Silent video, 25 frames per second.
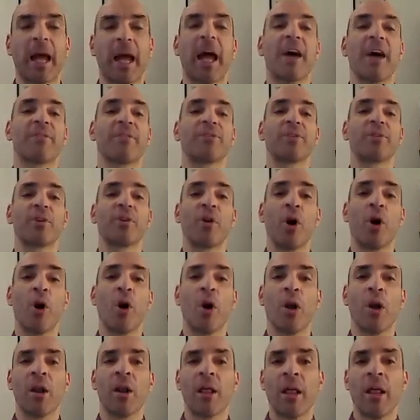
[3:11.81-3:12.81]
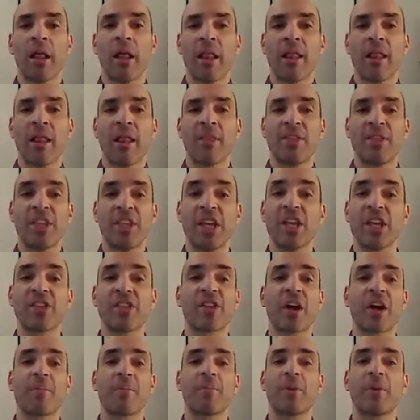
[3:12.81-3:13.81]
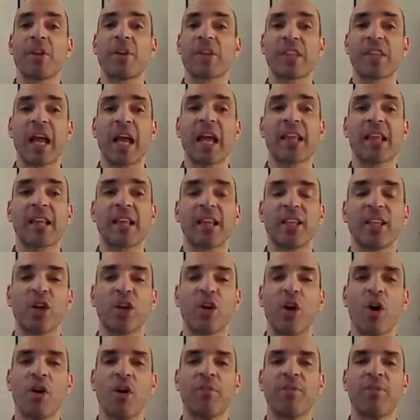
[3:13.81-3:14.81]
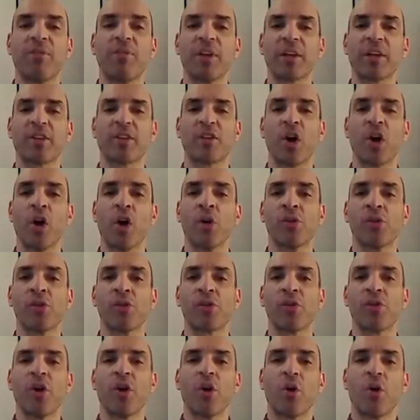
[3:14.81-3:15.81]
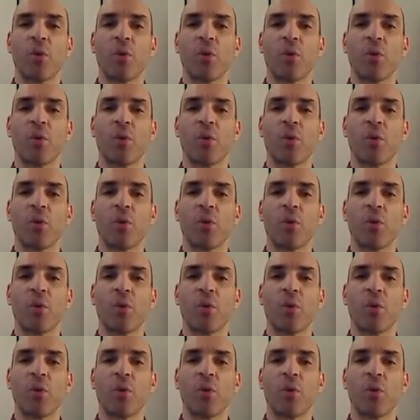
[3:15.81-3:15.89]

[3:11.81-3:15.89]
After all, these are precisely the conflict zones